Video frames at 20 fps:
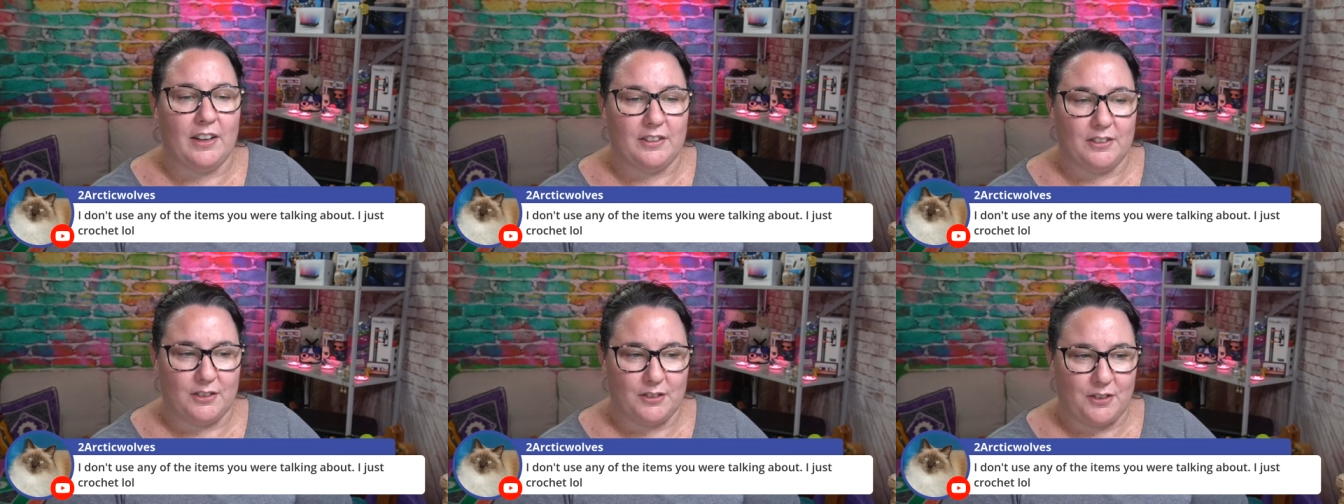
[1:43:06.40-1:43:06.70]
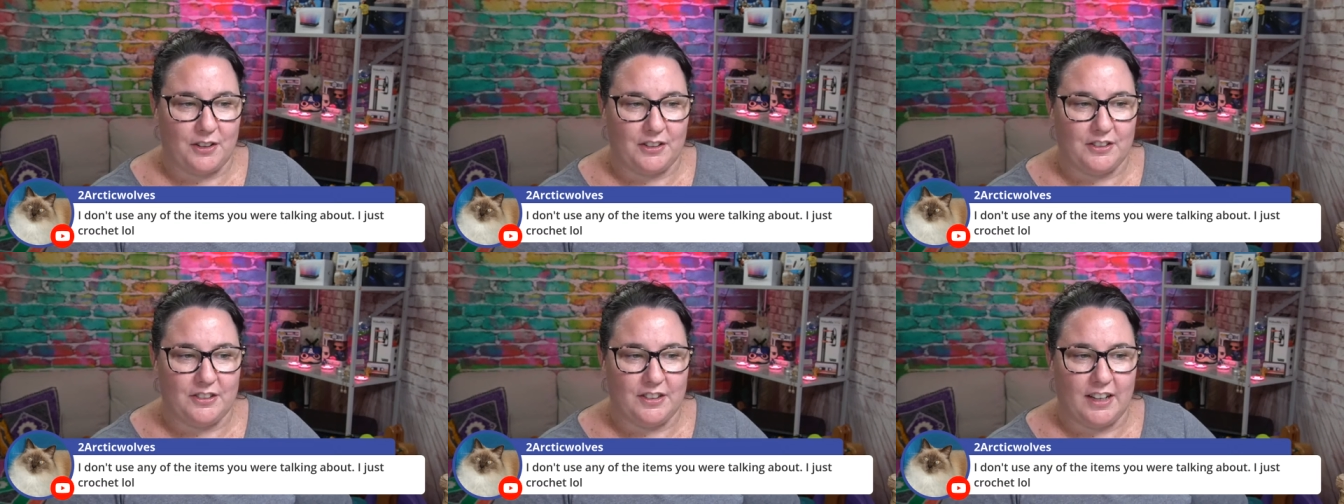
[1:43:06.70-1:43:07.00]
just
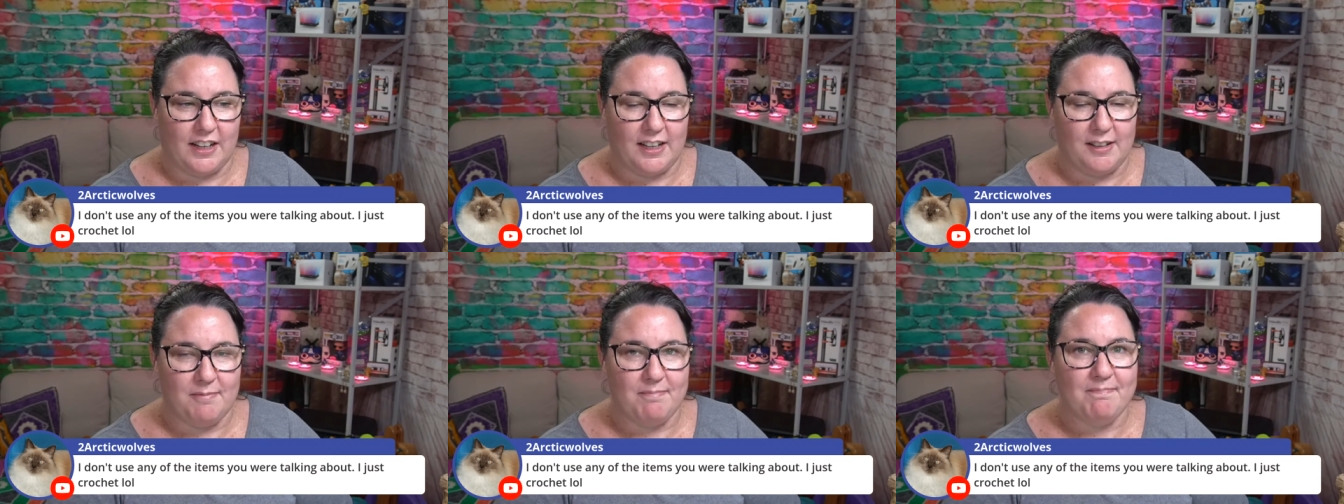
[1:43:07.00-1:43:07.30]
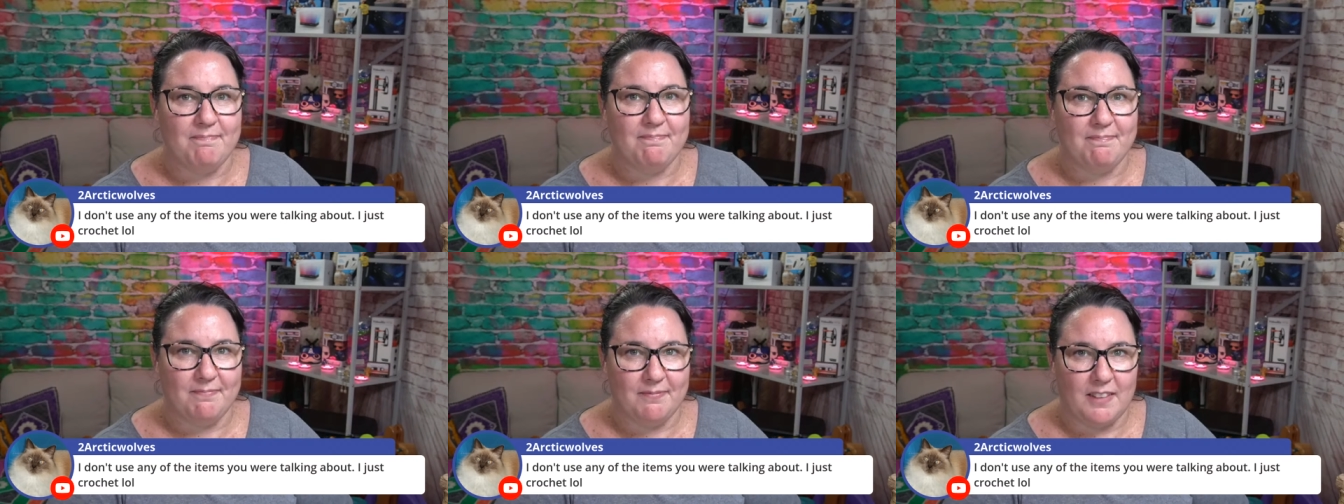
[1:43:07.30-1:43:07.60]
crochet.
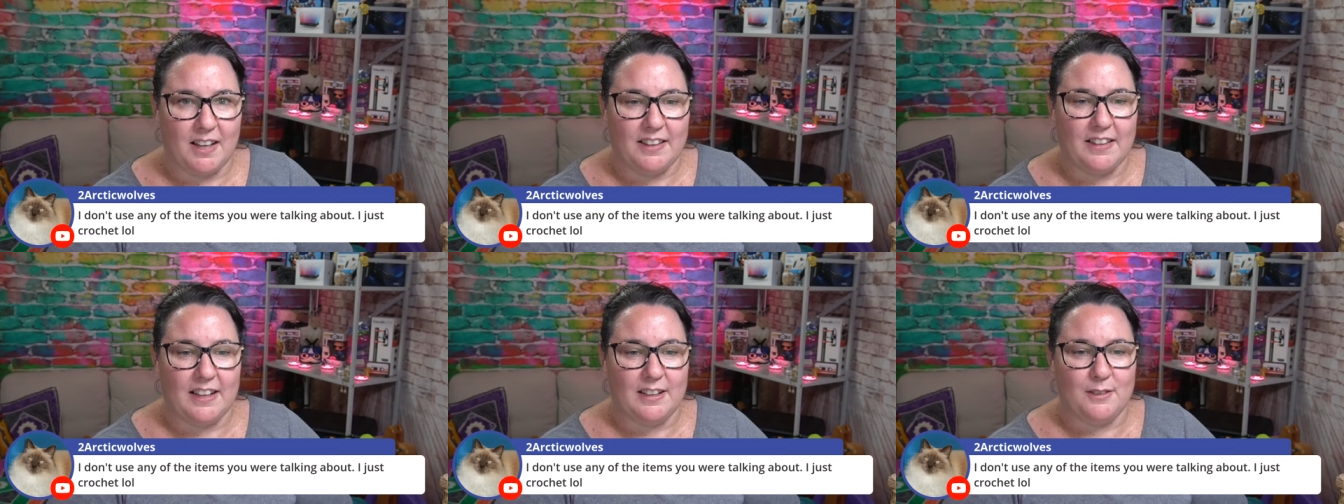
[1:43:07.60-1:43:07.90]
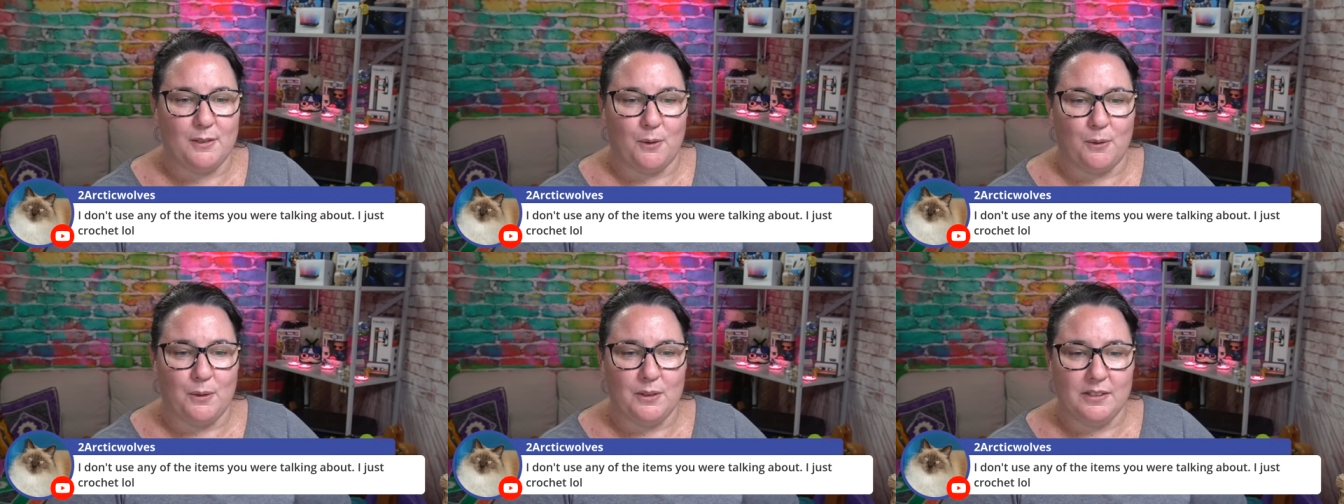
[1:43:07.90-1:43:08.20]
That's
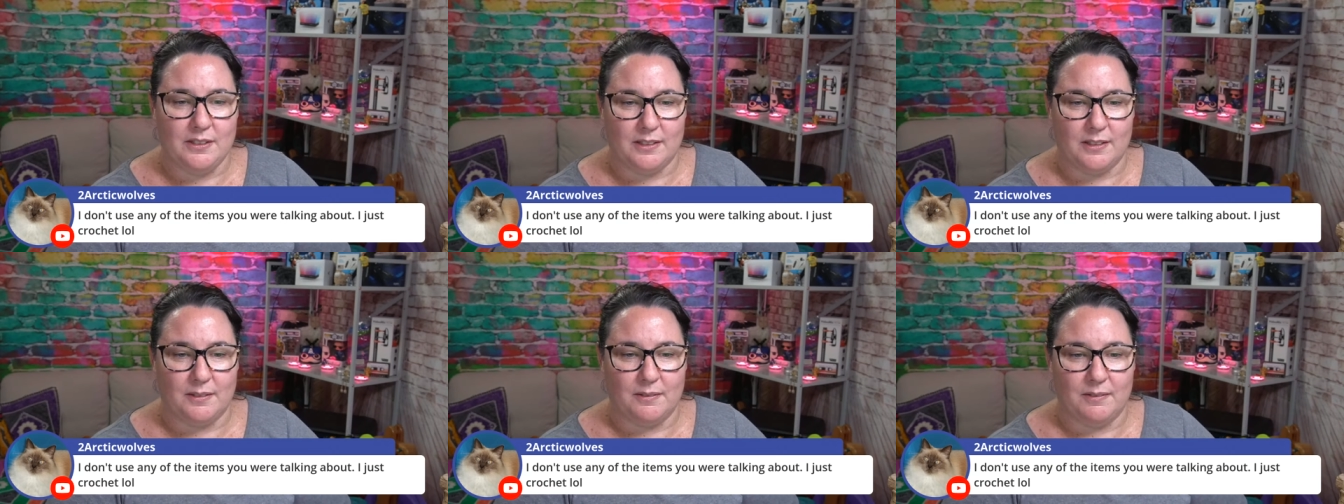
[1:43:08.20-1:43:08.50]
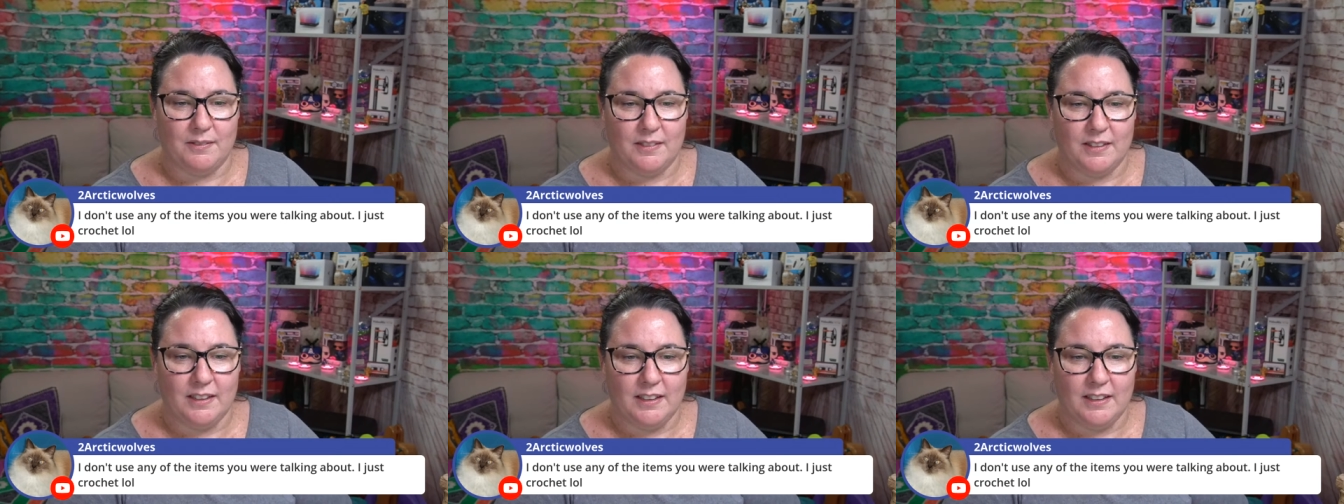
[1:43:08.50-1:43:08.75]
awesome.